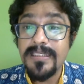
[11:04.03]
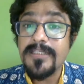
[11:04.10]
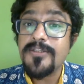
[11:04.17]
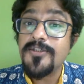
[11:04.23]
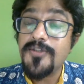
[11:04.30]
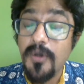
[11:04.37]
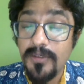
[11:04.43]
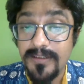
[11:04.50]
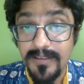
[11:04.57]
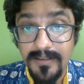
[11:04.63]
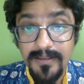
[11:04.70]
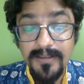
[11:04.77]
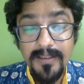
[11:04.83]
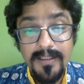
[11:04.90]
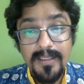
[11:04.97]
his
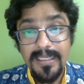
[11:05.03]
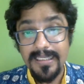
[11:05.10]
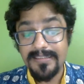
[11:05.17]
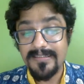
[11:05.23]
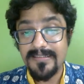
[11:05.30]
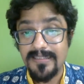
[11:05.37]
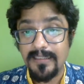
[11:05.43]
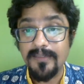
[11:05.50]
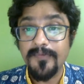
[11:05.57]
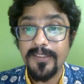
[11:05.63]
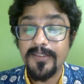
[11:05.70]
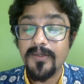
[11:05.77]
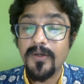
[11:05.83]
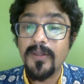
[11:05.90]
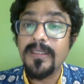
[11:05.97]
daughter and son
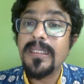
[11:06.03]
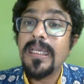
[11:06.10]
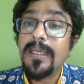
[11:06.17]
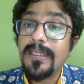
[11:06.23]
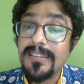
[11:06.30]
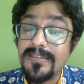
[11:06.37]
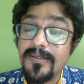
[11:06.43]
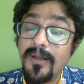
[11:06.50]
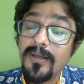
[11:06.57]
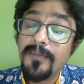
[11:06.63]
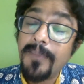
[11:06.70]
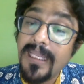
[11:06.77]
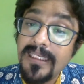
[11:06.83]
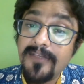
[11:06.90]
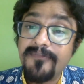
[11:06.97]
is called
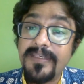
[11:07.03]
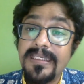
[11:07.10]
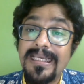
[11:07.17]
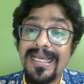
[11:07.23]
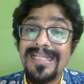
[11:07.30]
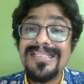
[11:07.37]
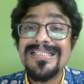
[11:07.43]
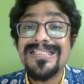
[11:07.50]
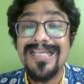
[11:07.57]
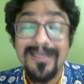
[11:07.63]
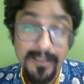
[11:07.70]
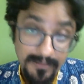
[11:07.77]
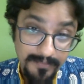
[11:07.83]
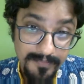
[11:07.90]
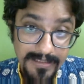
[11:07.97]
Pallavi and Charan,